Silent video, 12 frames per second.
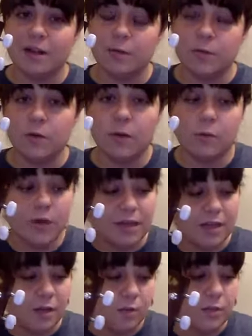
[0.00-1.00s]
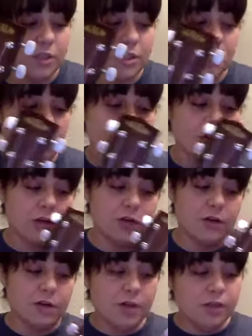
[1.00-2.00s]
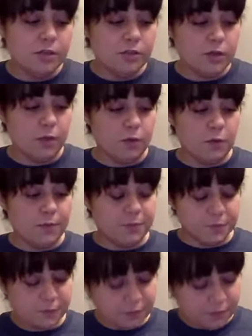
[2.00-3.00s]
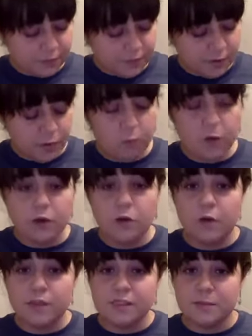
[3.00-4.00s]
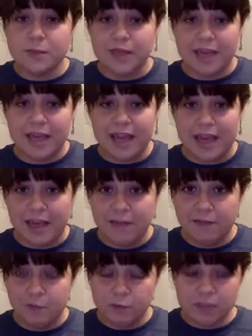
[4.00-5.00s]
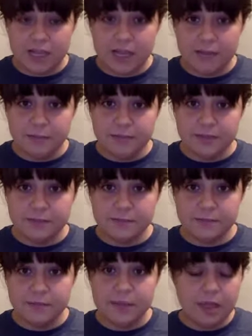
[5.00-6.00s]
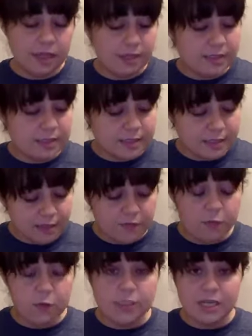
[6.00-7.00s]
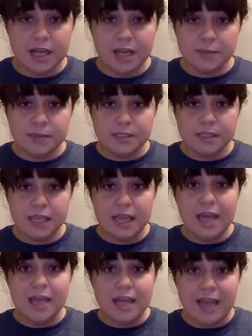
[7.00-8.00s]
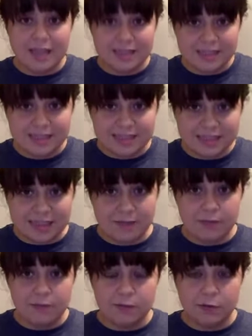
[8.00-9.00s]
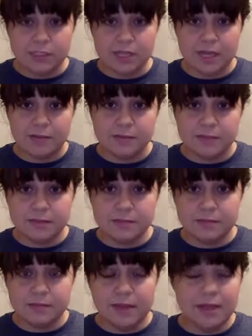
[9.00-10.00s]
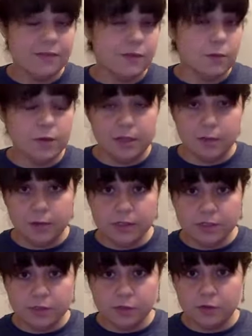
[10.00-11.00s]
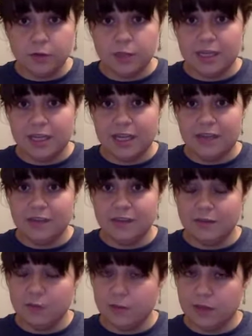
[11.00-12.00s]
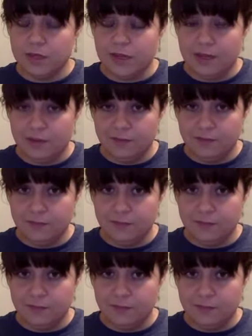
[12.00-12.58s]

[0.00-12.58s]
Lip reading: help you and we can help each other learn. So we are going to play F 4 times, C 4 times, and C7 4 times. And if you really want to, you can end with an F.